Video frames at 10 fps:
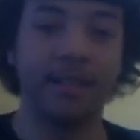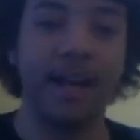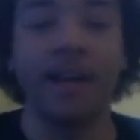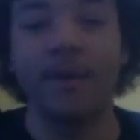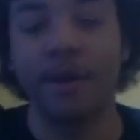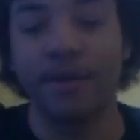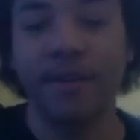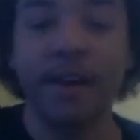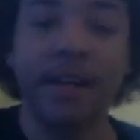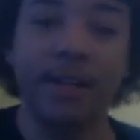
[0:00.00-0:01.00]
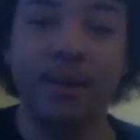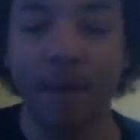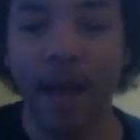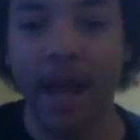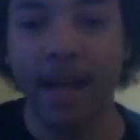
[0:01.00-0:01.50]
I don't want to follow you
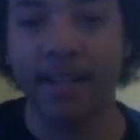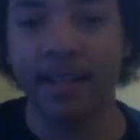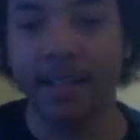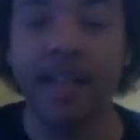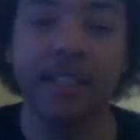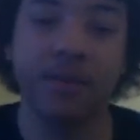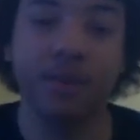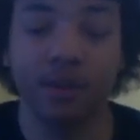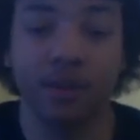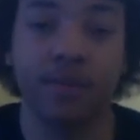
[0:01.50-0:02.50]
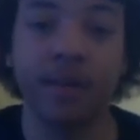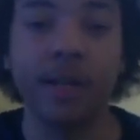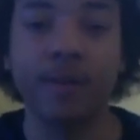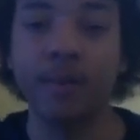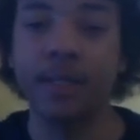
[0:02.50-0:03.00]
back. I just want you to
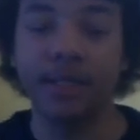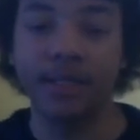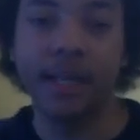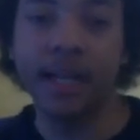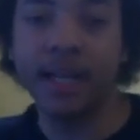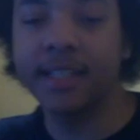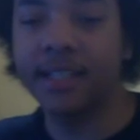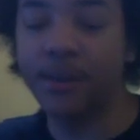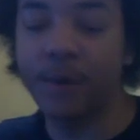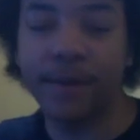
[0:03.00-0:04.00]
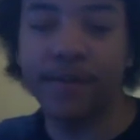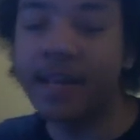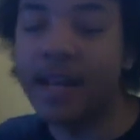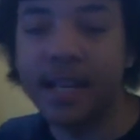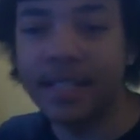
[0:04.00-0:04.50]
follow me. Like it's a quick
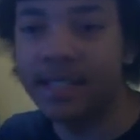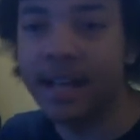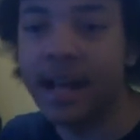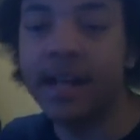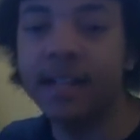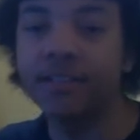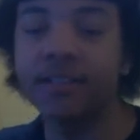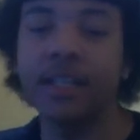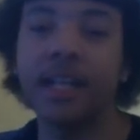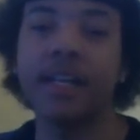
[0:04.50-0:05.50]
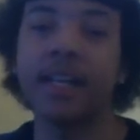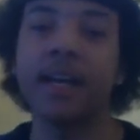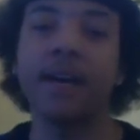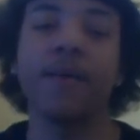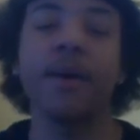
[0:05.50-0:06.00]
finesse. I understand
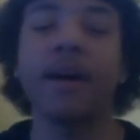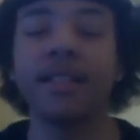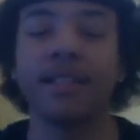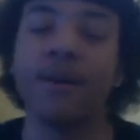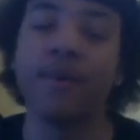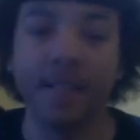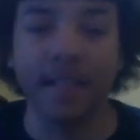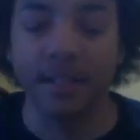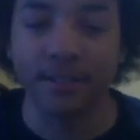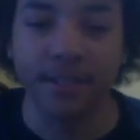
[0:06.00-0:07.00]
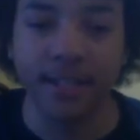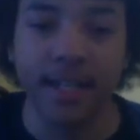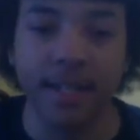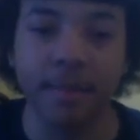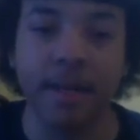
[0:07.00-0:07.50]
that. Well, I don't really
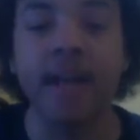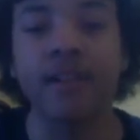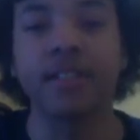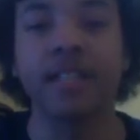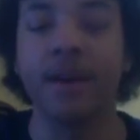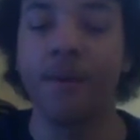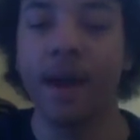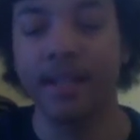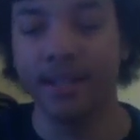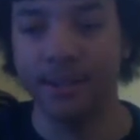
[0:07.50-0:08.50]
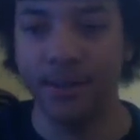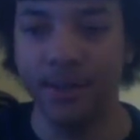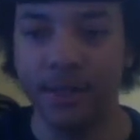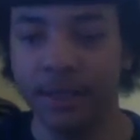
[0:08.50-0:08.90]
understand it, but I understand why they do it.